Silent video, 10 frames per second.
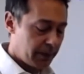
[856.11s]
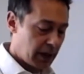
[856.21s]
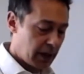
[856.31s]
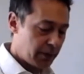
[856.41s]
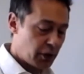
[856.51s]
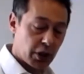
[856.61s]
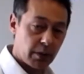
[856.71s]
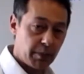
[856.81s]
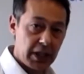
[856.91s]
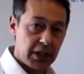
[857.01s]
sugar
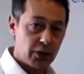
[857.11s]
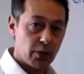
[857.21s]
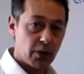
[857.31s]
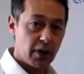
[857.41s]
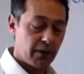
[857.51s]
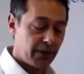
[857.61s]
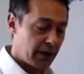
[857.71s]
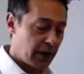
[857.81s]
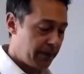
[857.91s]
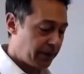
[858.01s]
beets or
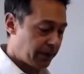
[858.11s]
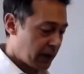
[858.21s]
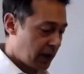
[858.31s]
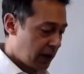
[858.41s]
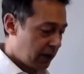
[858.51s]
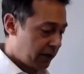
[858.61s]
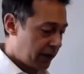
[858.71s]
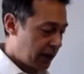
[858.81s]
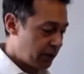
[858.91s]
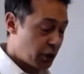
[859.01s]
from
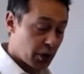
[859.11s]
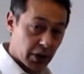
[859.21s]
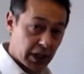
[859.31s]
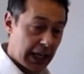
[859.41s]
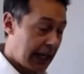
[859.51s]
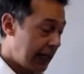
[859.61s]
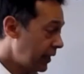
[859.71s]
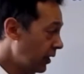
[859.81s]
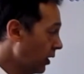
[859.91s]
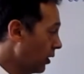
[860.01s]
sugar cane
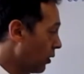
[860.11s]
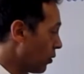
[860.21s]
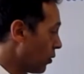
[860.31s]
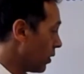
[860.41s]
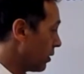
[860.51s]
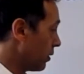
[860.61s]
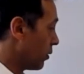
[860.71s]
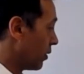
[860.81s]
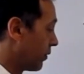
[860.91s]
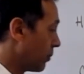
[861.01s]

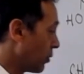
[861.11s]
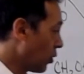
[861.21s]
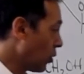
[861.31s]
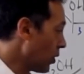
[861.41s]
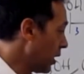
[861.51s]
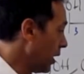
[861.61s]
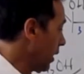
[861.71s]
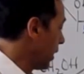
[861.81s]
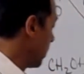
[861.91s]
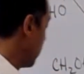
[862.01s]
or from corn. You